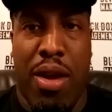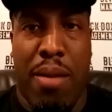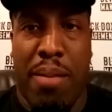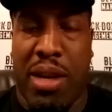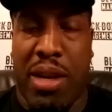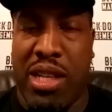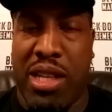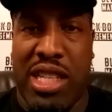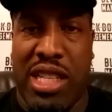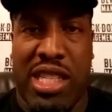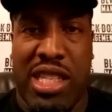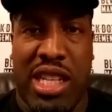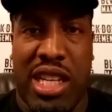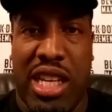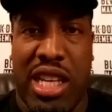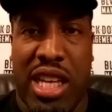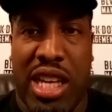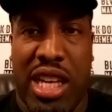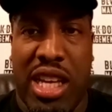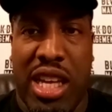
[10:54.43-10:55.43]
Because listen,
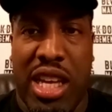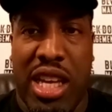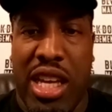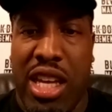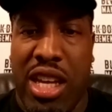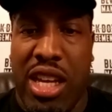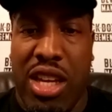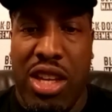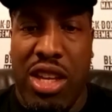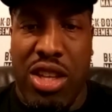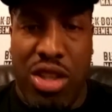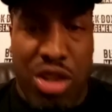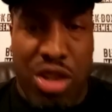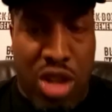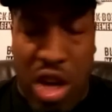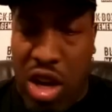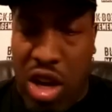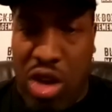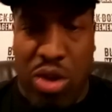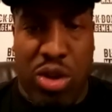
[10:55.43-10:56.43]
you
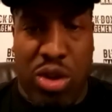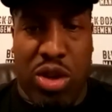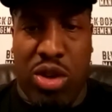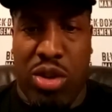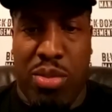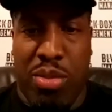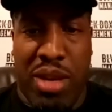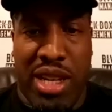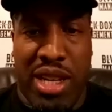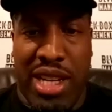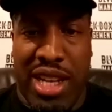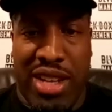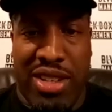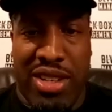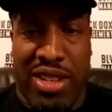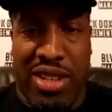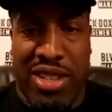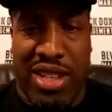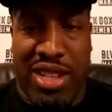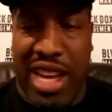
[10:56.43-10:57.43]
can't hold a good man down.
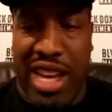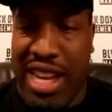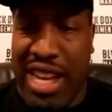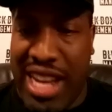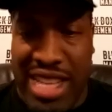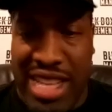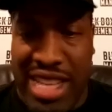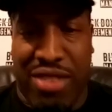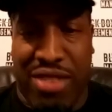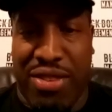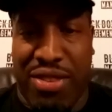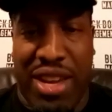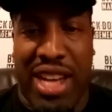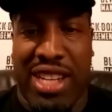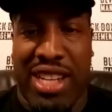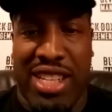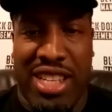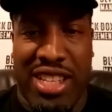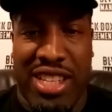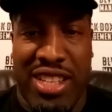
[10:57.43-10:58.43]
And that's a
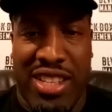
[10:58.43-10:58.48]
fact.